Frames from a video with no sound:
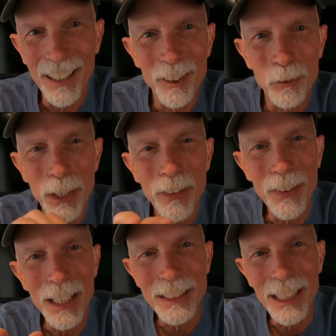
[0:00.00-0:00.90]
One of the
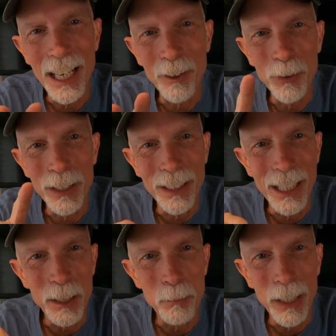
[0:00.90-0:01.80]
things that I really
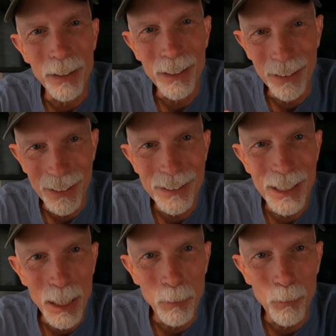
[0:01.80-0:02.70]
like about this
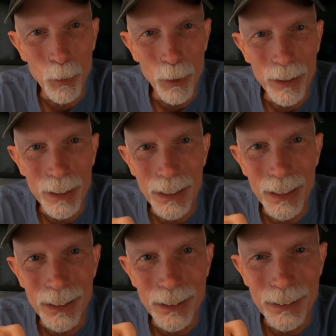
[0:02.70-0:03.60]
type of work
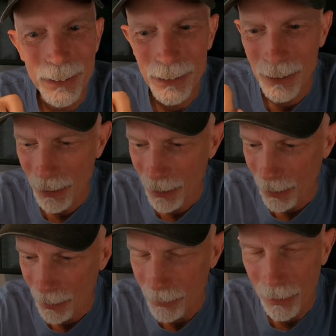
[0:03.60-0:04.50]
is,
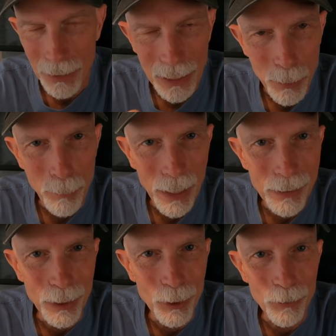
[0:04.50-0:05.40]
as a math
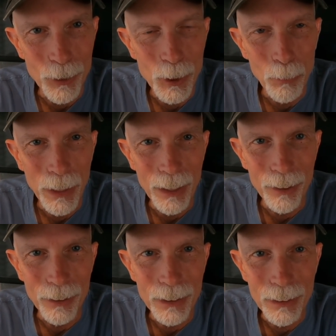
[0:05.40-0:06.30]
teacher for so many
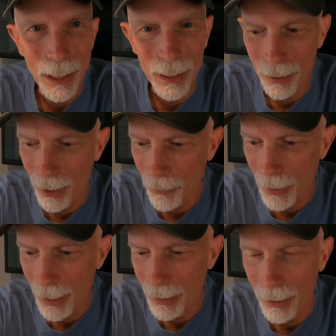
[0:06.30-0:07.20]
years, is I love
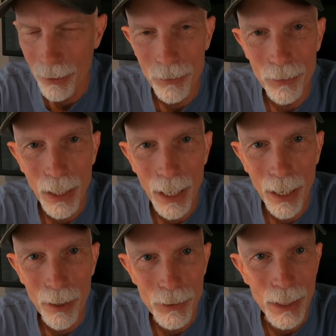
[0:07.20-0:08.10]
the idea
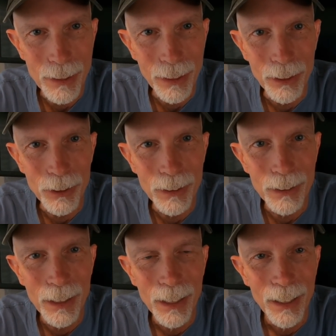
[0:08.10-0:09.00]
of
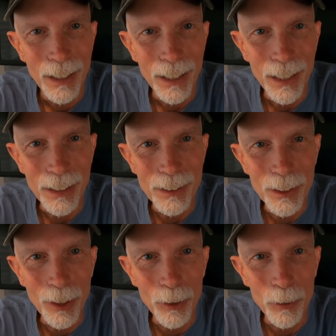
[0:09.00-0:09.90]
tessellations. And
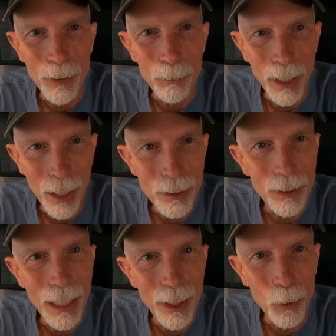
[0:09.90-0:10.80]
so, but I also
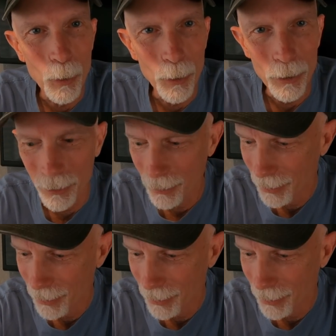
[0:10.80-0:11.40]
like order.